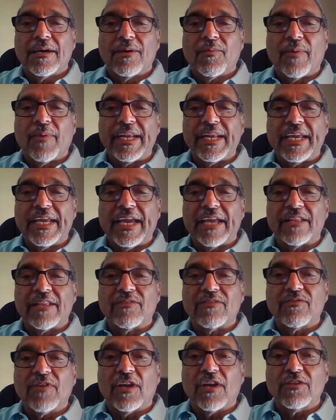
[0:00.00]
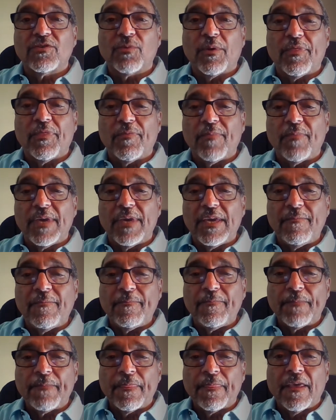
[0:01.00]
way to get in touch with me.
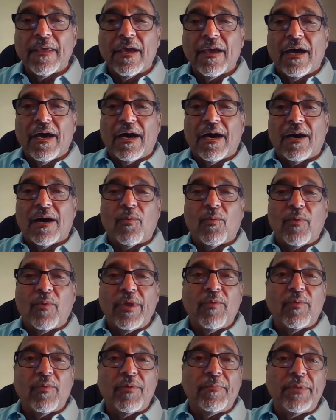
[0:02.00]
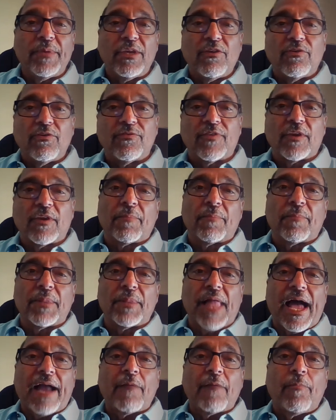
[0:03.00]
We will be using
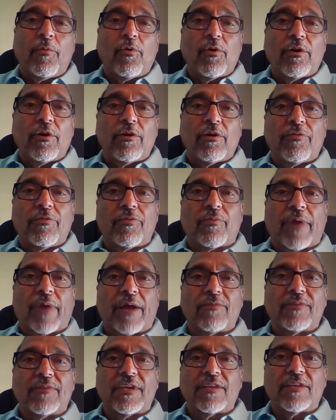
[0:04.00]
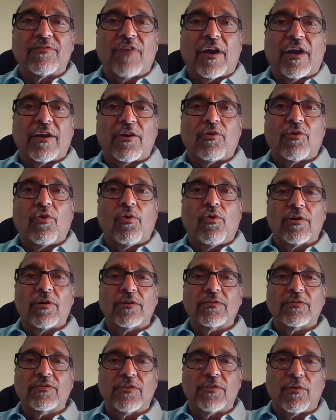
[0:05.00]
Blackboard throughout the entire
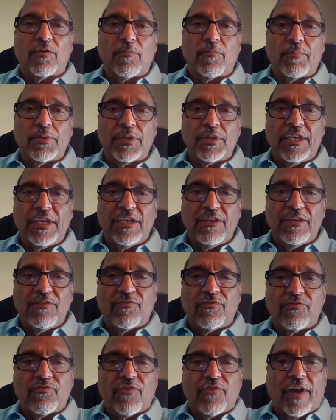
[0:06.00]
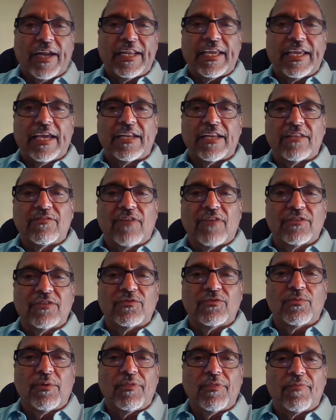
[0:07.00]
course, so please try to get in
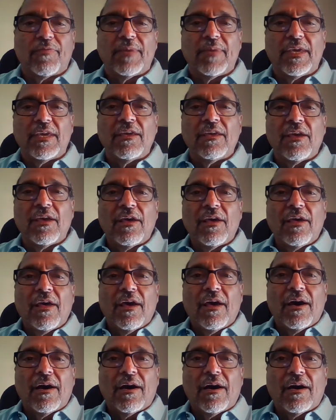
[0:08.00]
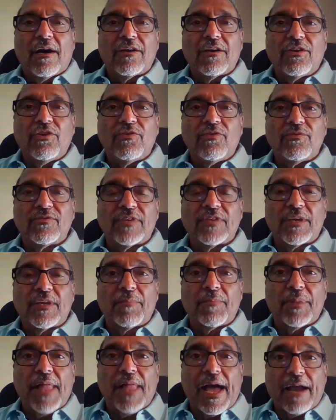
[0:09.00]
touch with me using
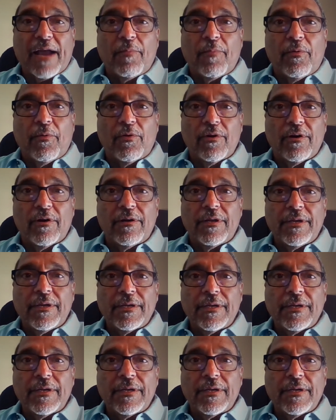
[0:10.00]
Blackboard.